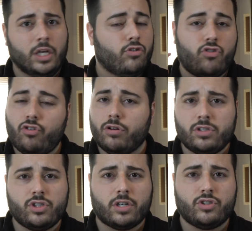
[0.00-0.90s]
You
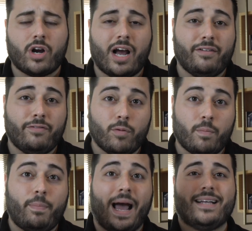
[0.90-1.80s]
shouldn't charge your
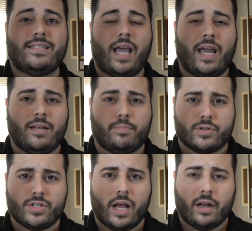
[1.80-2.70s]
iPhone past
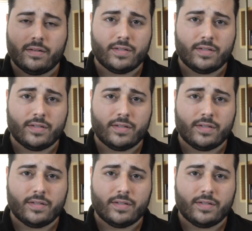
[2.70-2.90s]
80%.